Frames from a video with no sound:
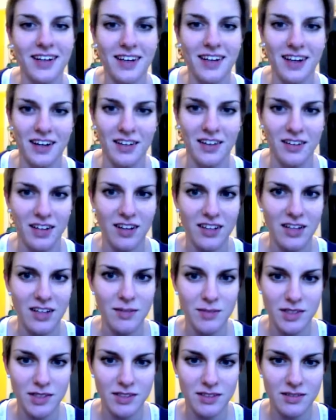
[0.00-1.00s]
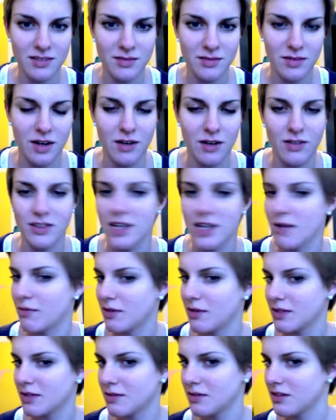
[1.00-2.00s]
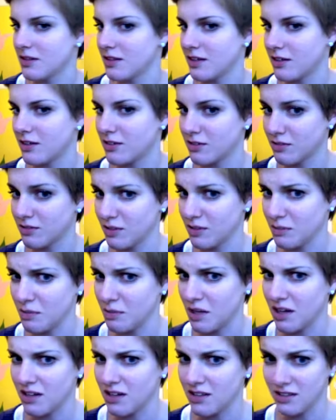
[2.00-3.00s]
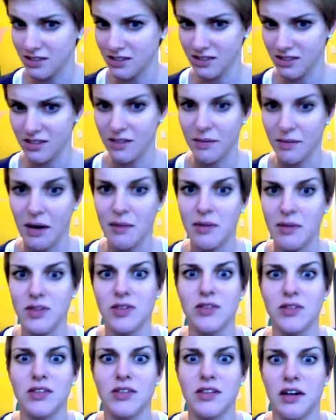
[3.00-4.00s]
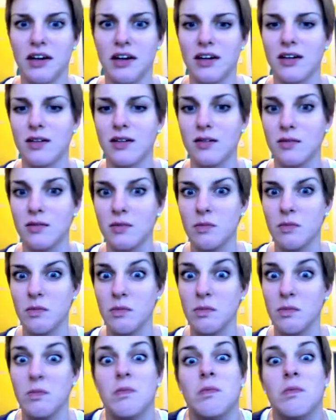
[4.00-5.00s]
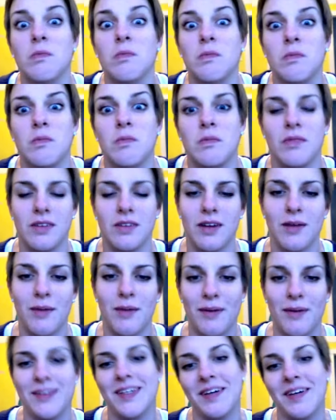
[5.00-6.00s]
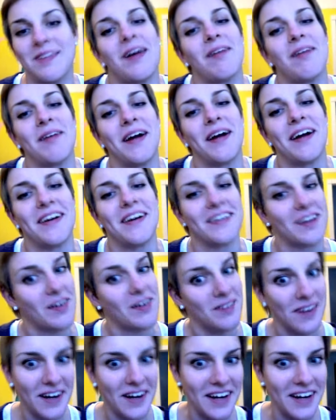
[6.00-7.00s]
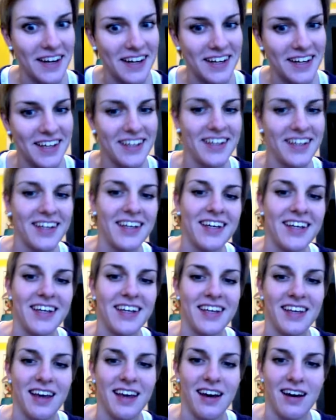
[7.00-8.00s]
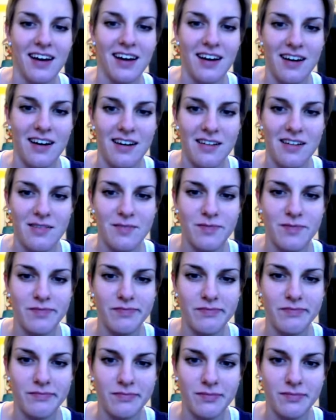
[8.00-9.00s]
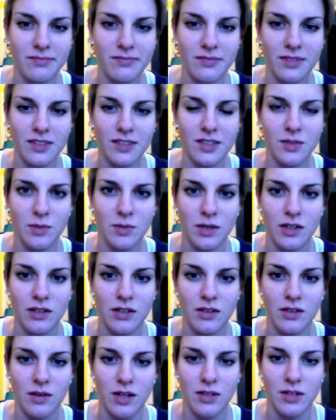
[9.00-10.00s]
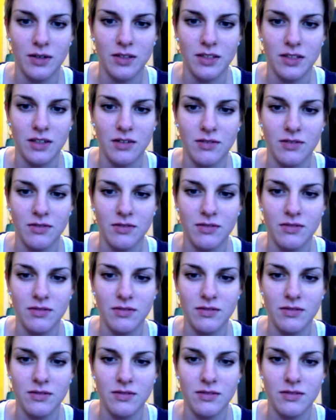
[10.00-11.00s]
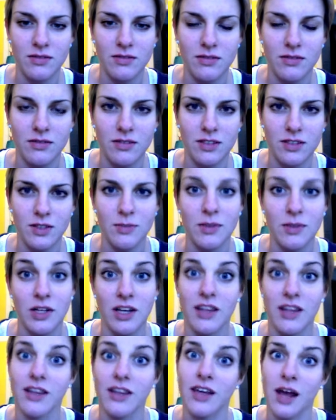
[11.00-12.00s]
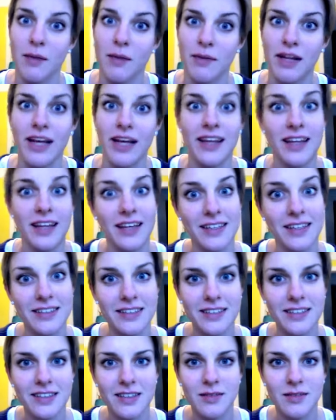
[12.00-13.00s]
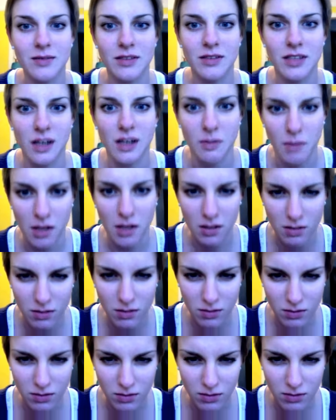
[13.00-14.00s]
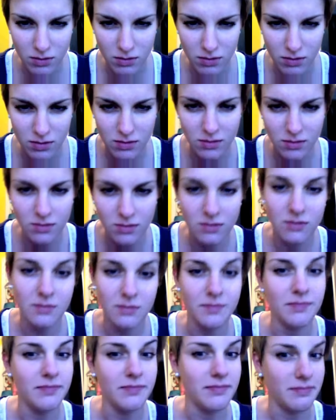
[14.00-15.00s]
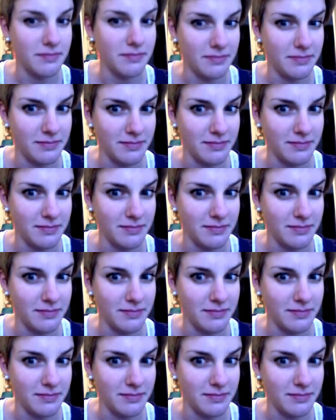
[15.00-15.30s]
I know a lot of times, wow, this camera makes my hair look really blonde. And my eyebrows really dark. Also, I don't dye my hair. Don't worry. Yeah, um, this is weird to watch myself. I should be looking at the camera like this. So I'm like, hmm.